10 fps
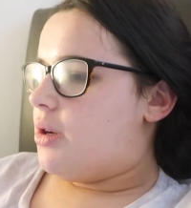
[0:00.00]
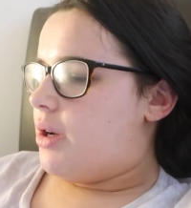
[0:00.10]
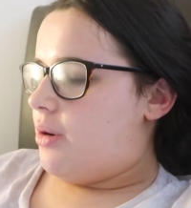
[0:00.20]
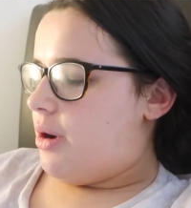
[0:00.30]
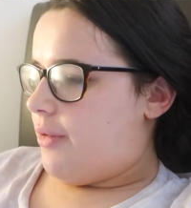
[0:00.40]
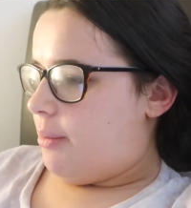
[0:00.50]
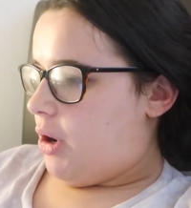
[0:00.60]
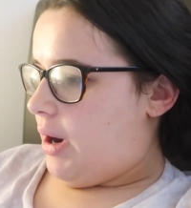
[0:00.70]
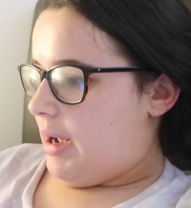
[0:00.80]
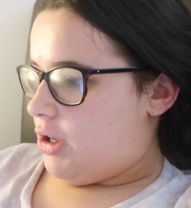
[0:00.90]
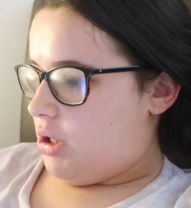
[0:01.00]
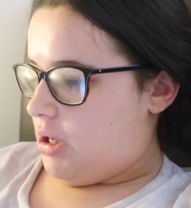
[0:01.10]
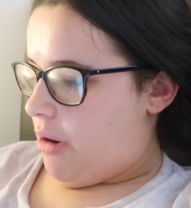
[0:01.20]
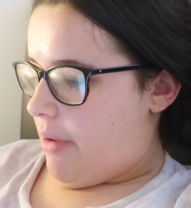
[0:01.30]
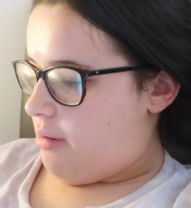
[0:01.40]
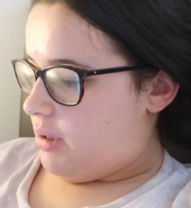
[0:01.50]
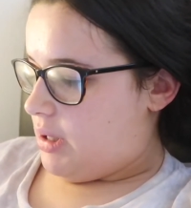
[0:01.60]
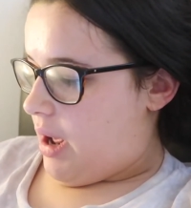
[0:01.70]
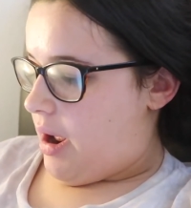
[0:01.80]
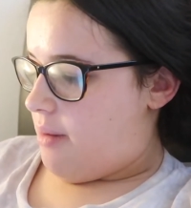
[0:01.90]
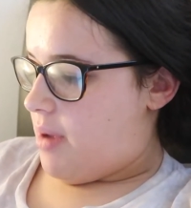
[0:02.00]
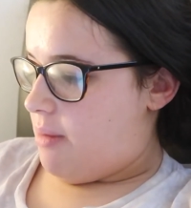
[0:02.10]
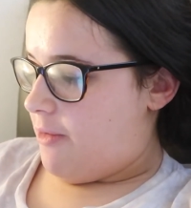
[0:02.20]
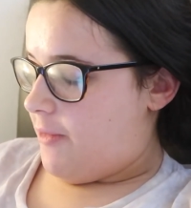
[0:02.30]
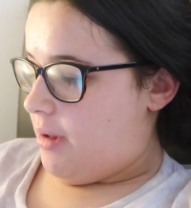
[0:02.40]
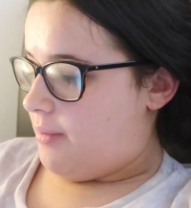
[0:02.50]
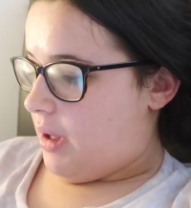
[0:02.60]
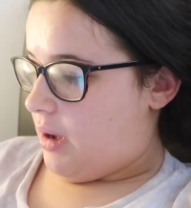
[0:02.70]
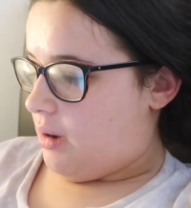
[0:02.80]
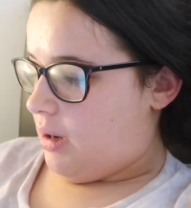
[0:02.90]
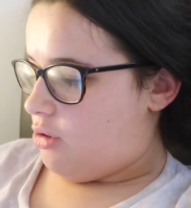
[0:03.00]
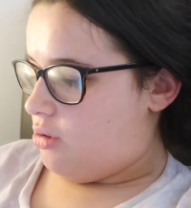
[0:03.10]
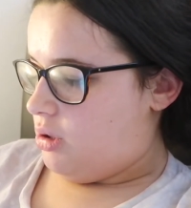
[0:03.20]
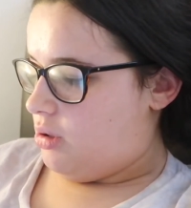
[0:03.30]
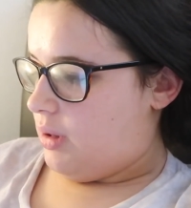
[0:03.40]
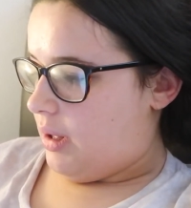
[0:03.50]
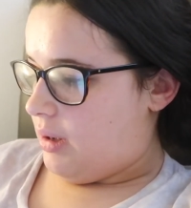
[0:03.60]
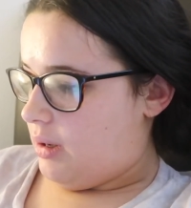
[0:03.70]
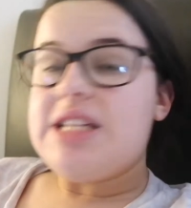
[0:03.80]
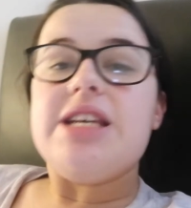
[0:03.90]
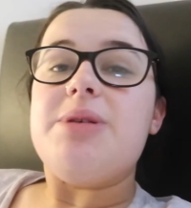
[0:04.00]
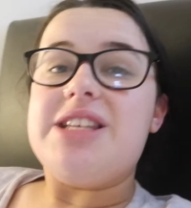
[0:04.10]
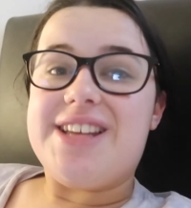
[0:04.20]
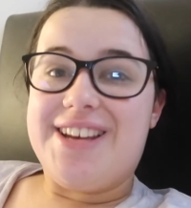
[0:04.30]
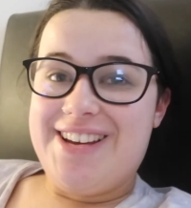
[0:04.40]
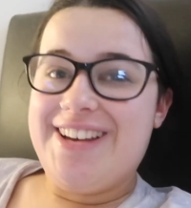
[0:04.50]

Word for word: I don't know if I'm going to actually go out today and maybe film that. I could do that. TBC.